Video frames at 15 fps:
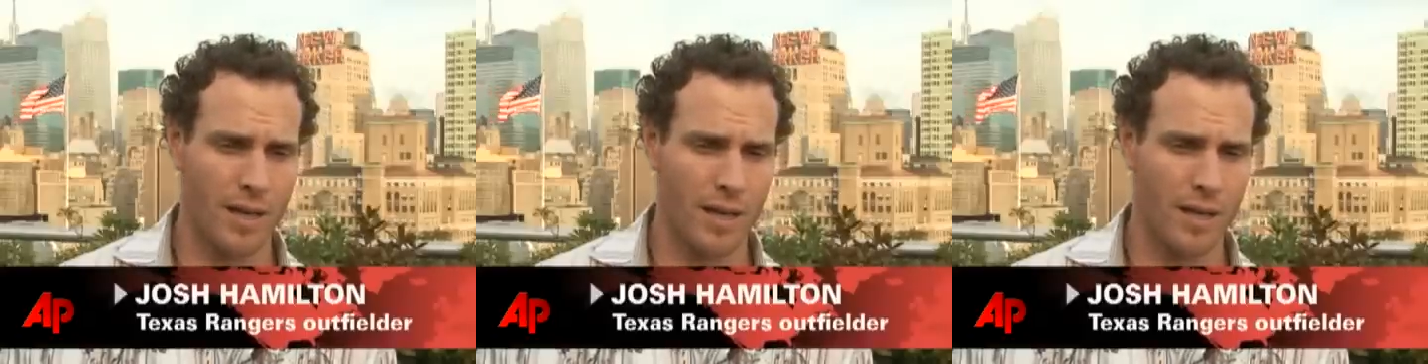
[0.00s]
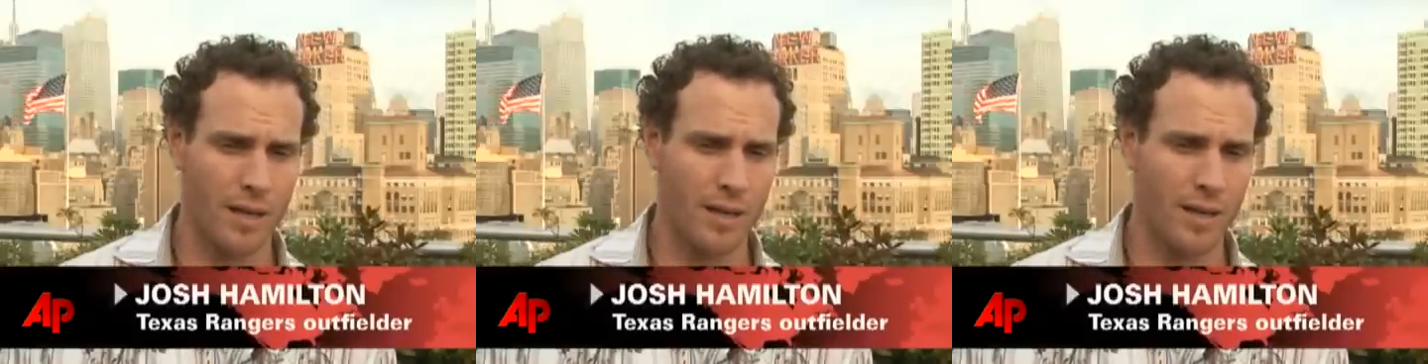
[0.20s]

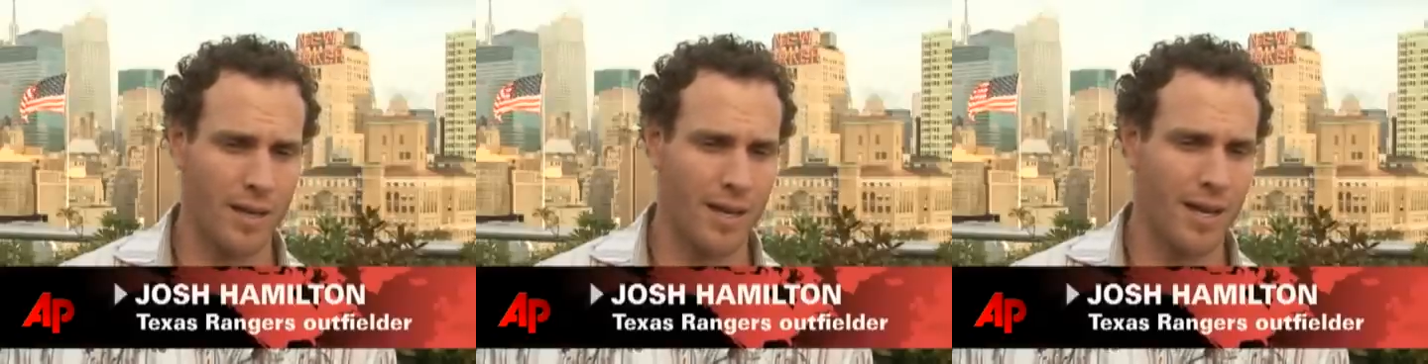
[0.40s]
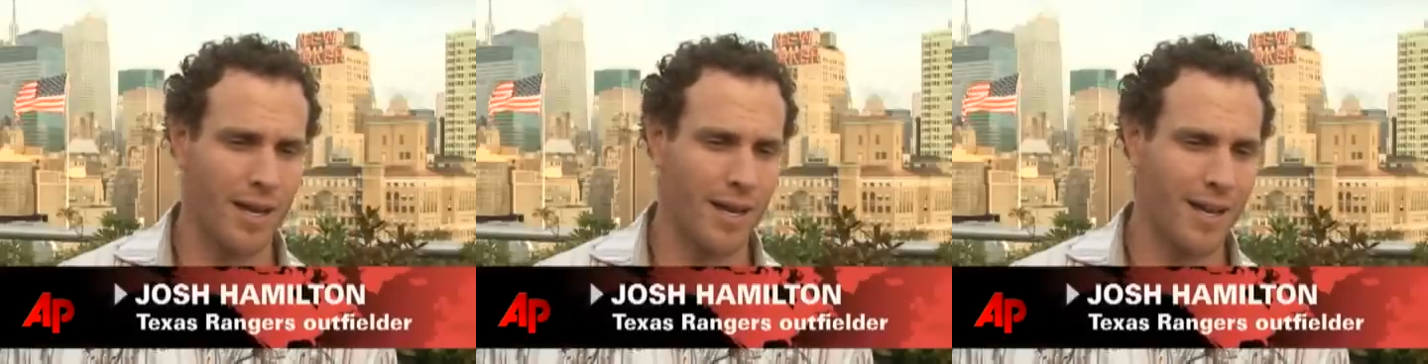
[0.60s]
and
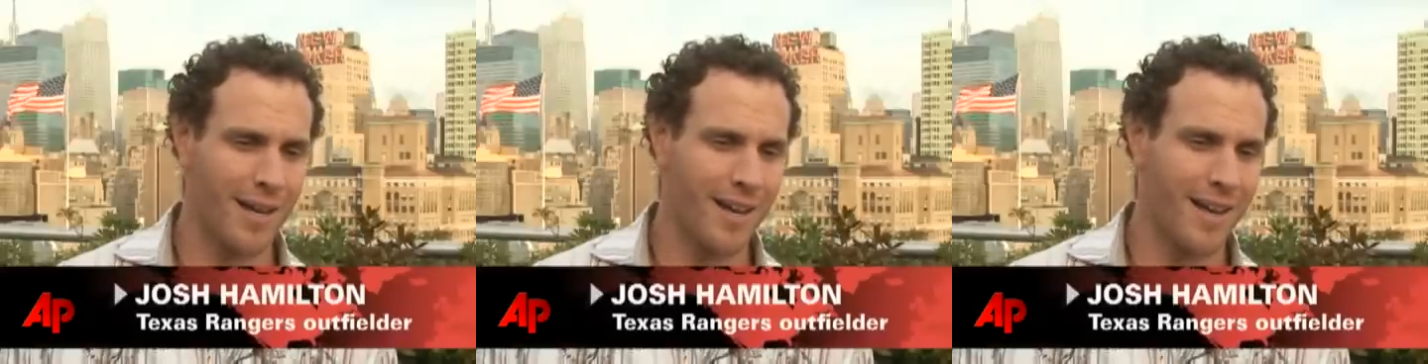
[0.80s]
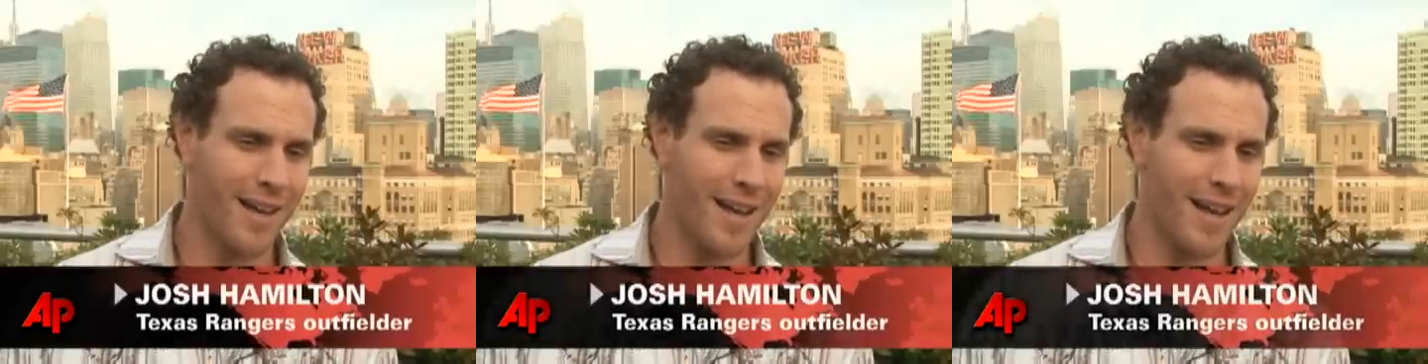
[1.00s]

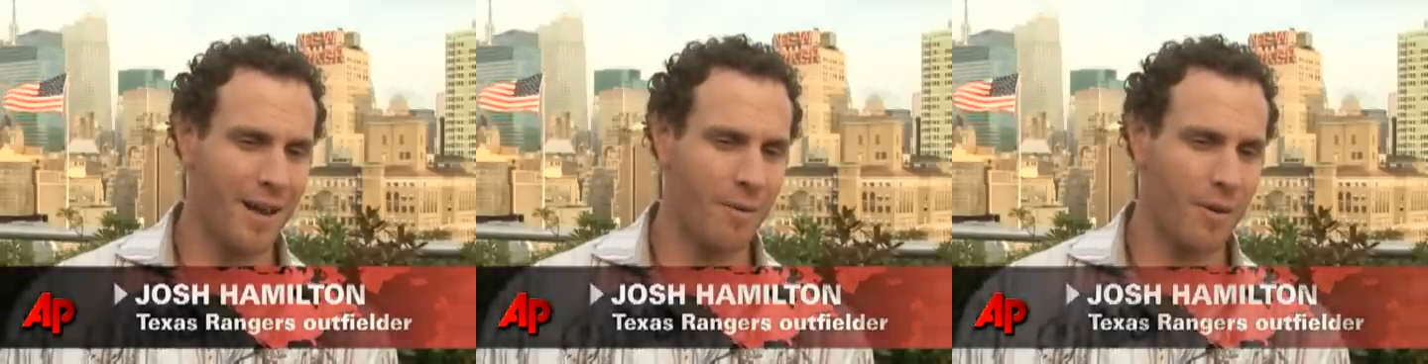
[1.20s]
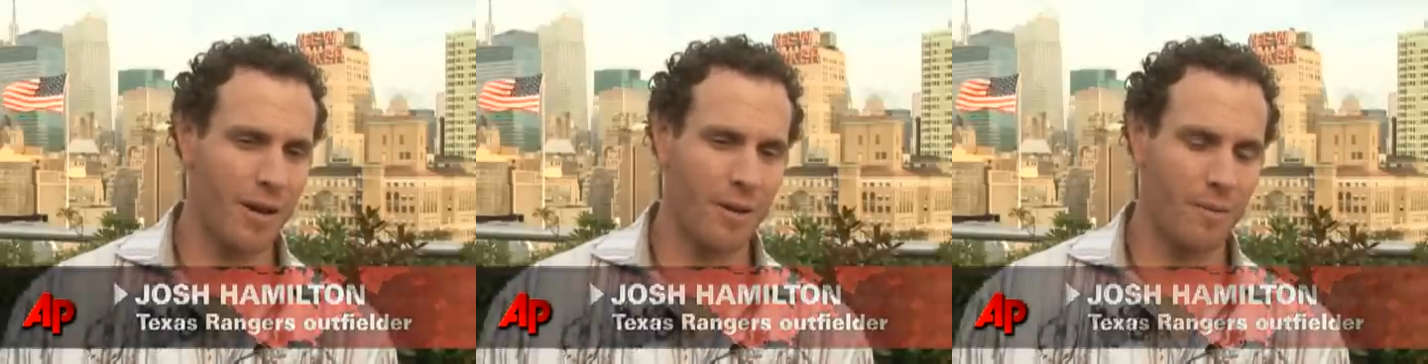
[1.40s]

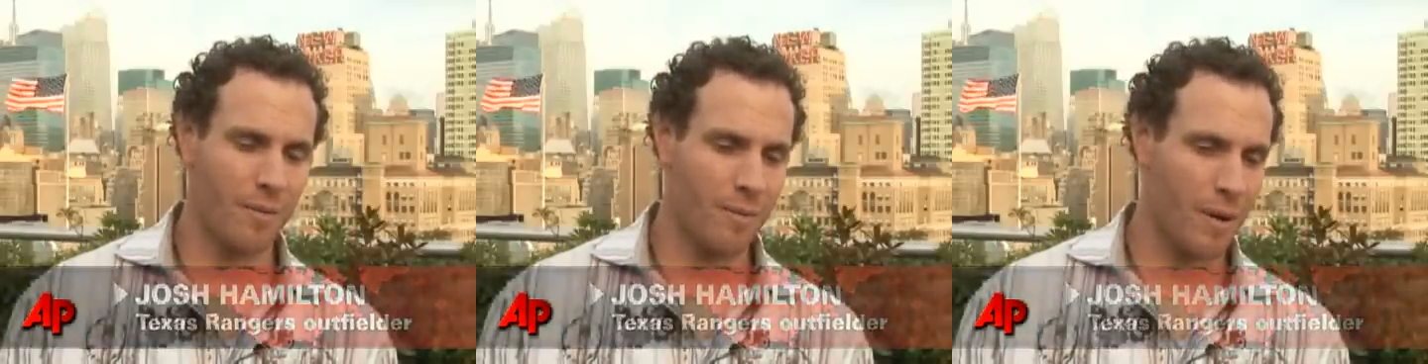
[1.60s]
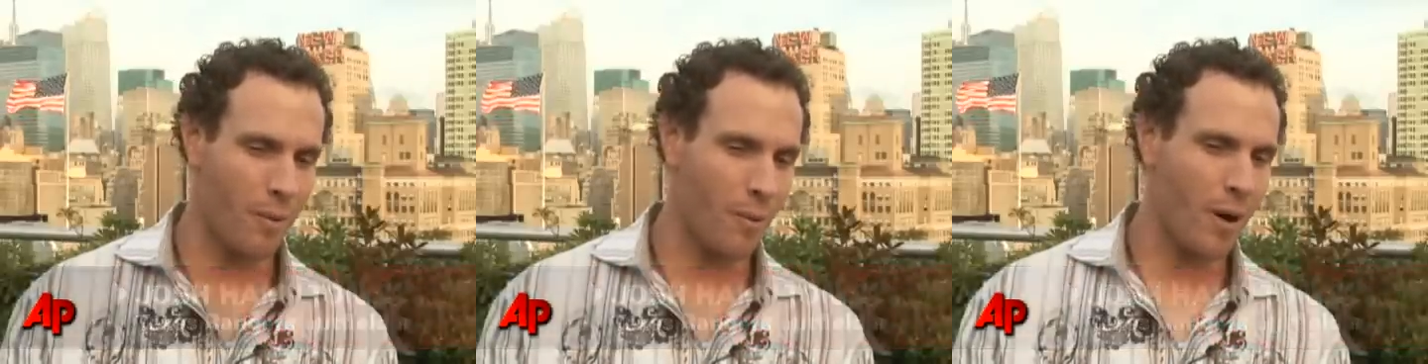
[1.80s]

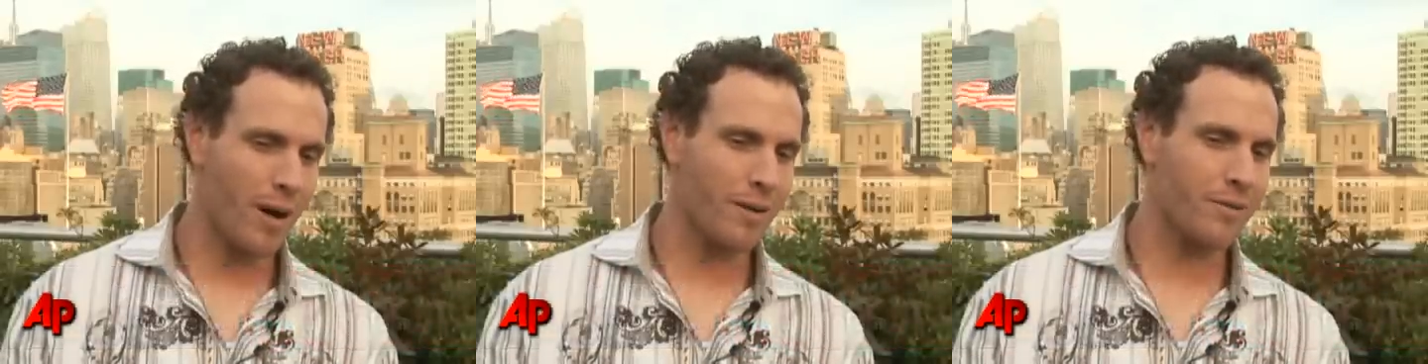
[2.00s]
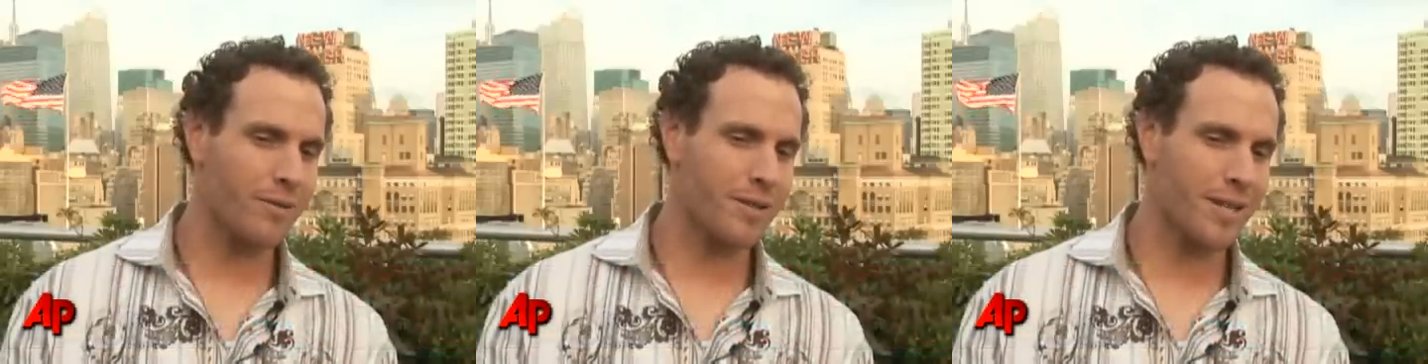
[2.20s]
my
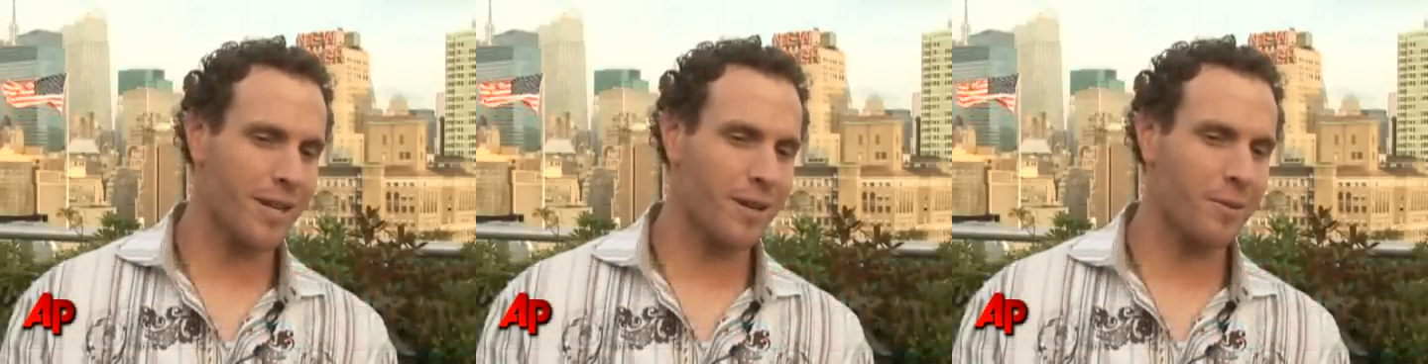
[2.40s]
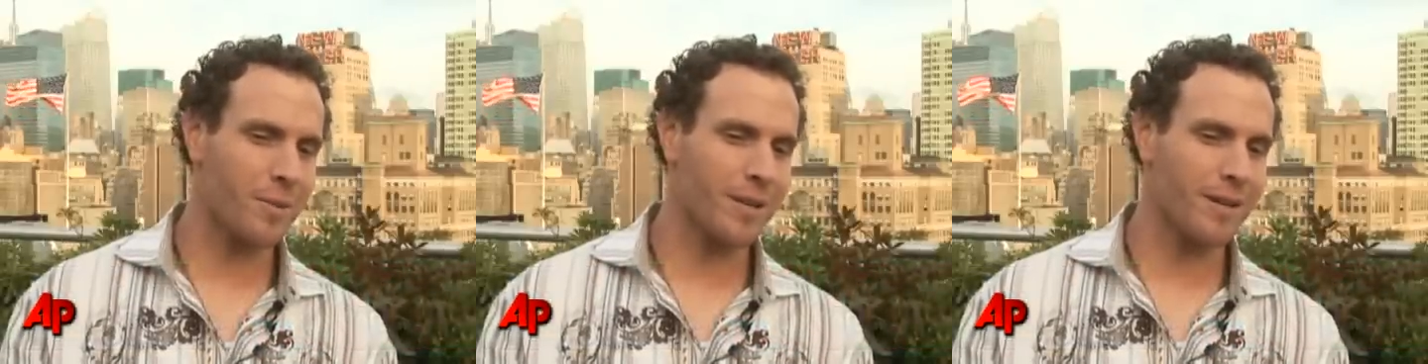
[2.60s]
wife
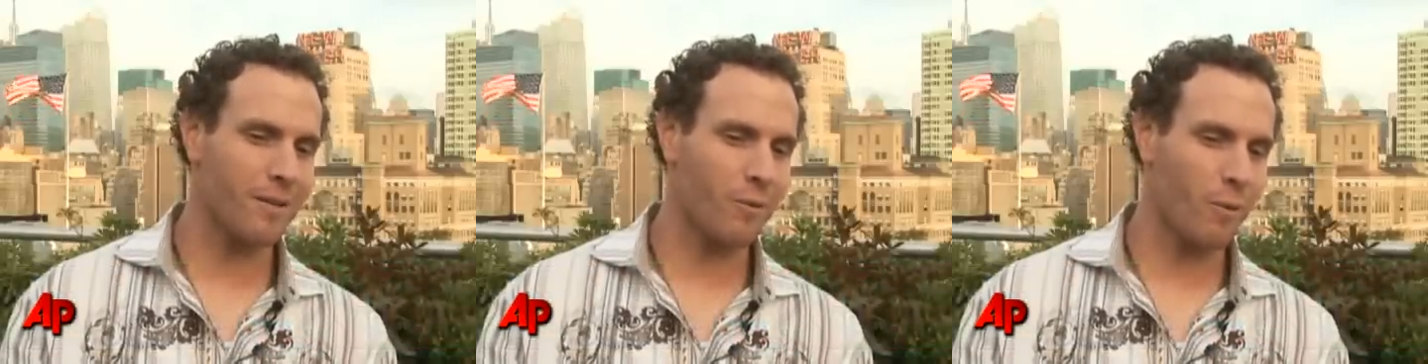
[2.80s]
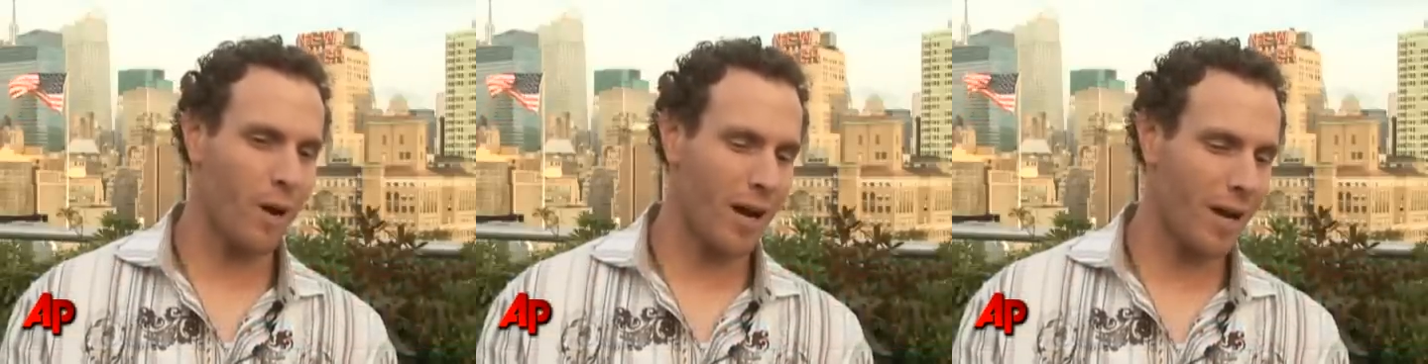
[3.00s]
telling me
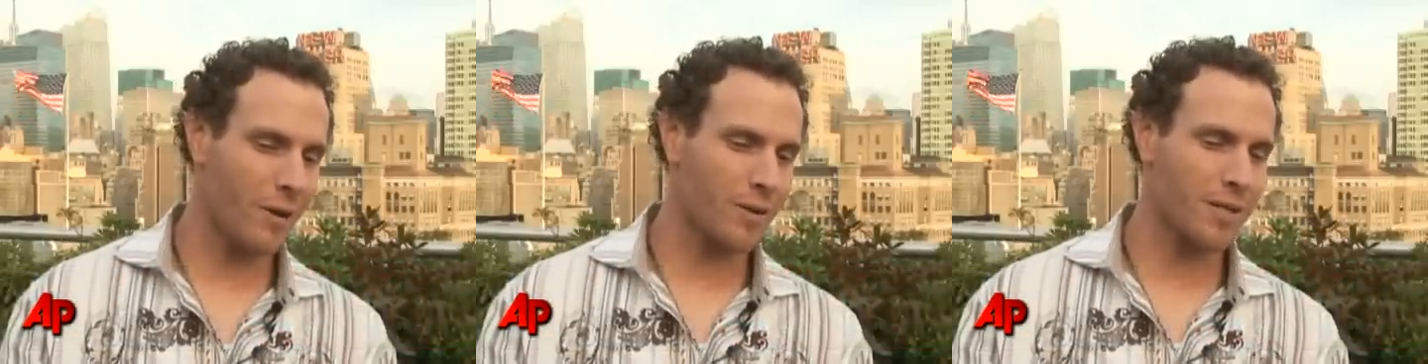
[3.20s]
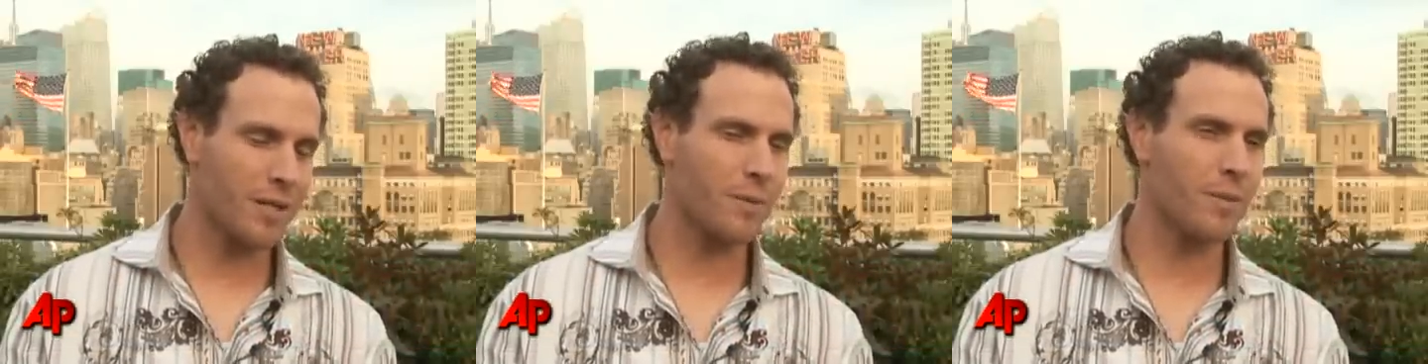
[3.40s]
while I
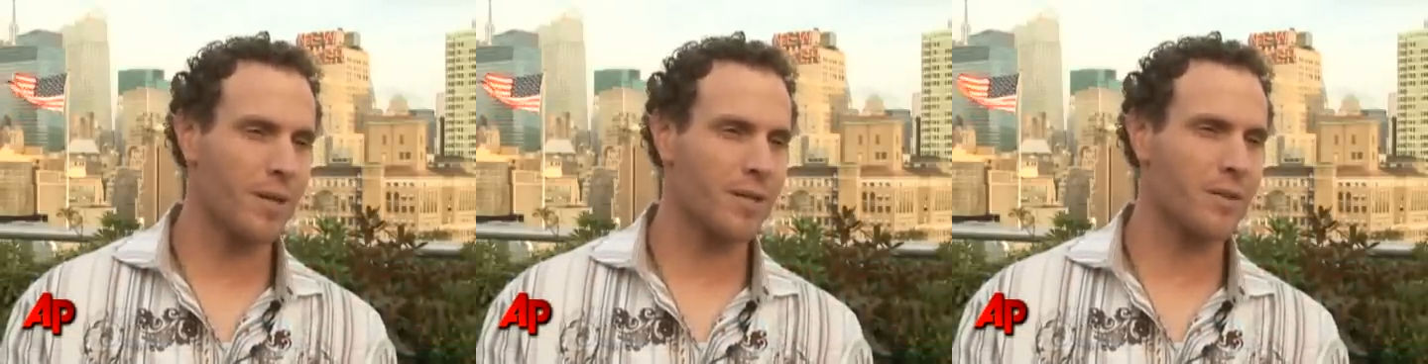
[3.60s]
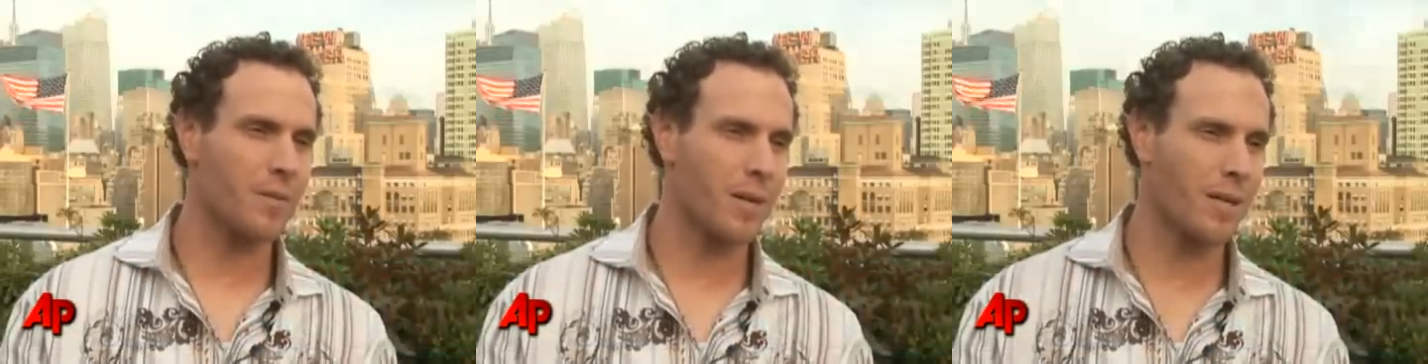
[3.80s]
was in the midst of my